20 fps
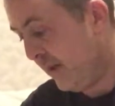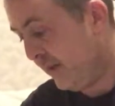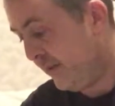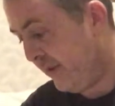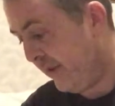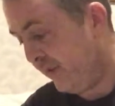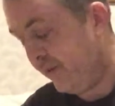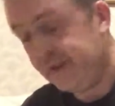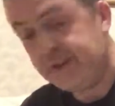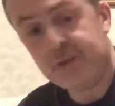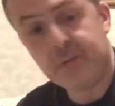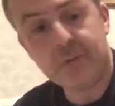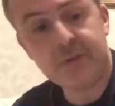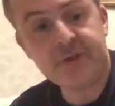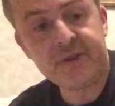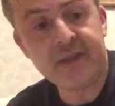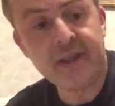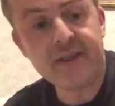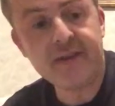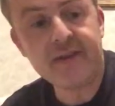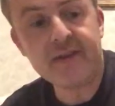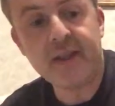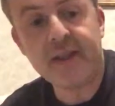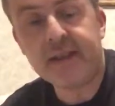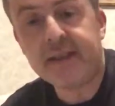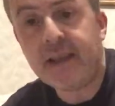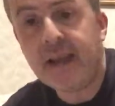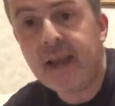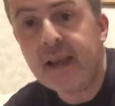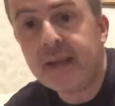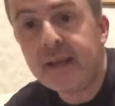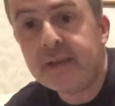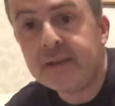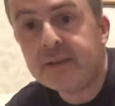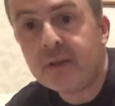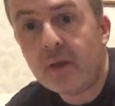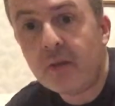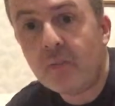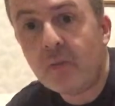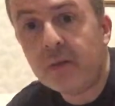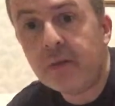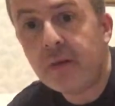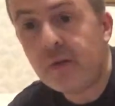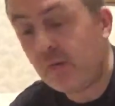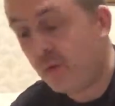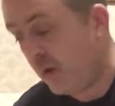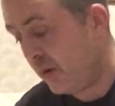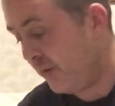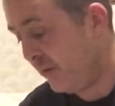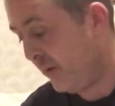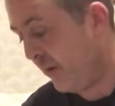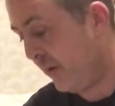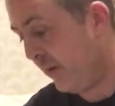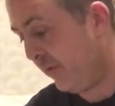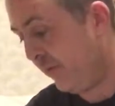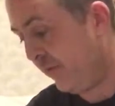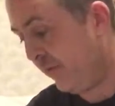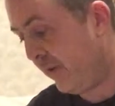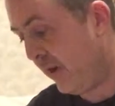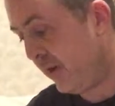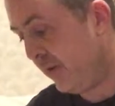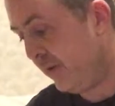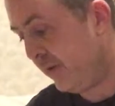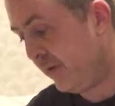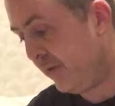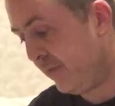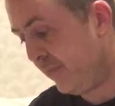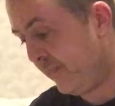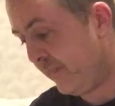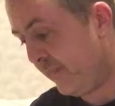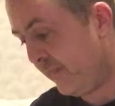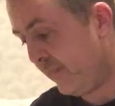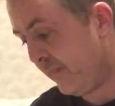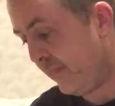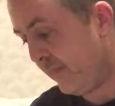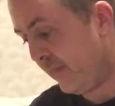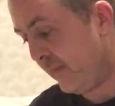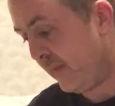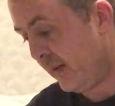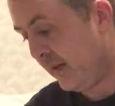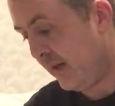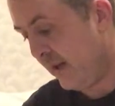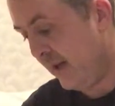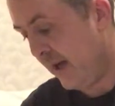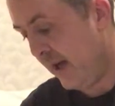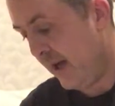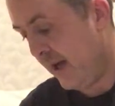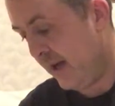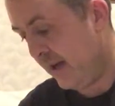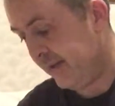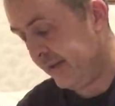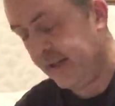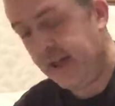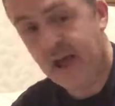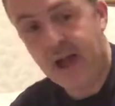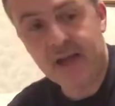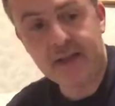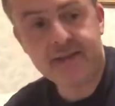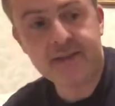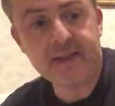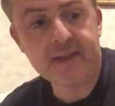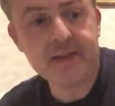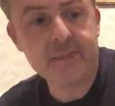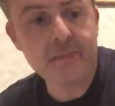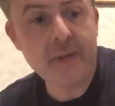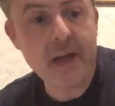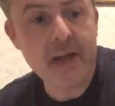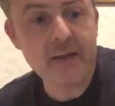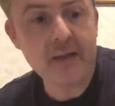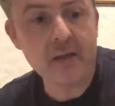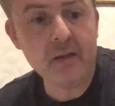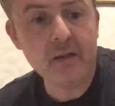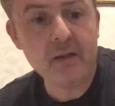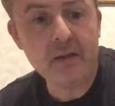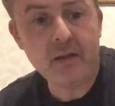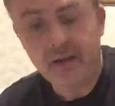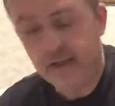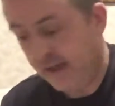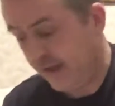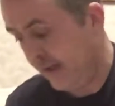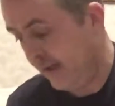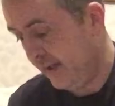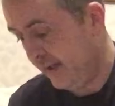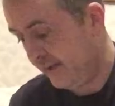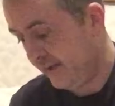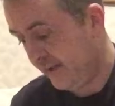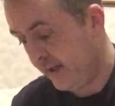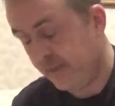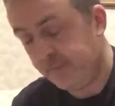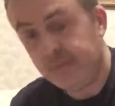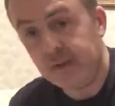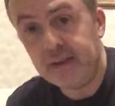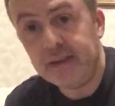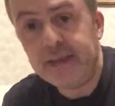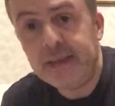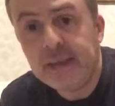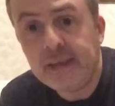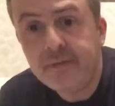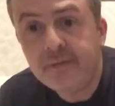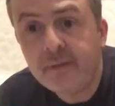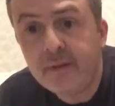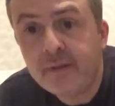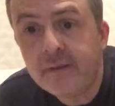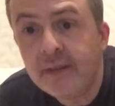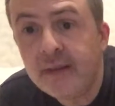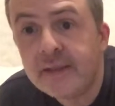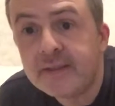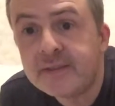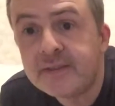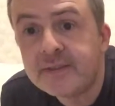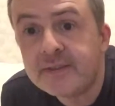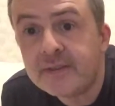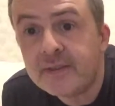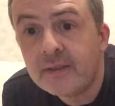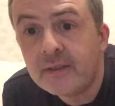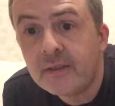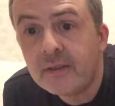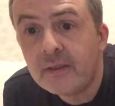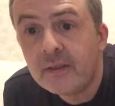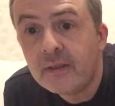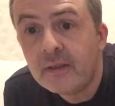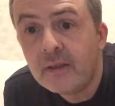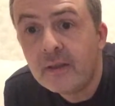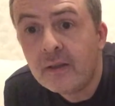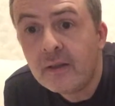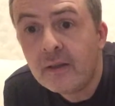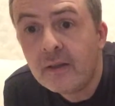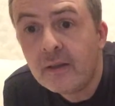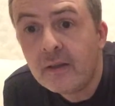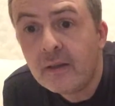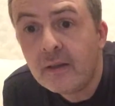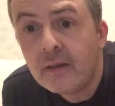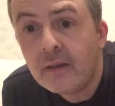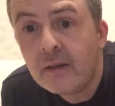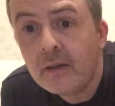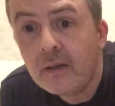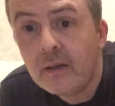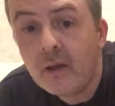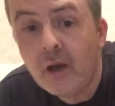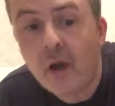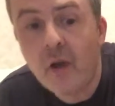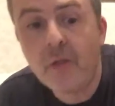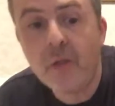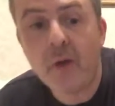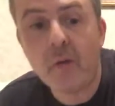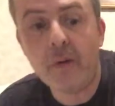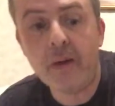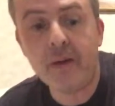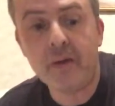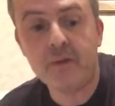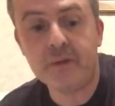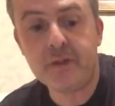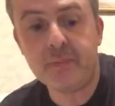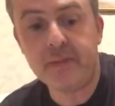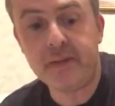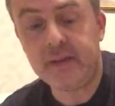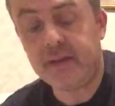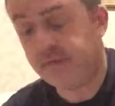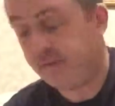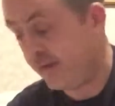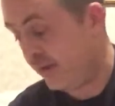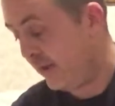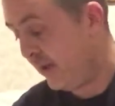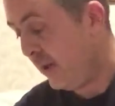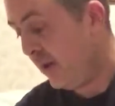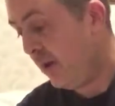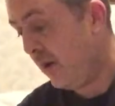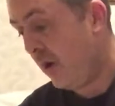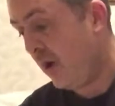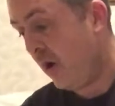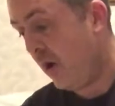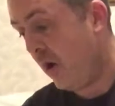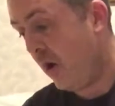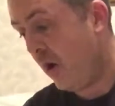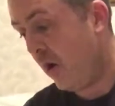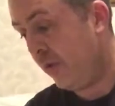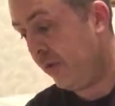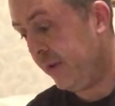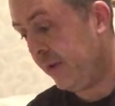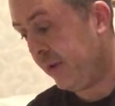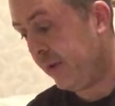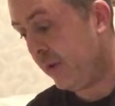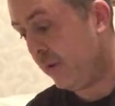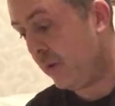The visual sensor, again, is one of the ones on the front. And the access panel is, I believe, this. Although it looks a bit different on the other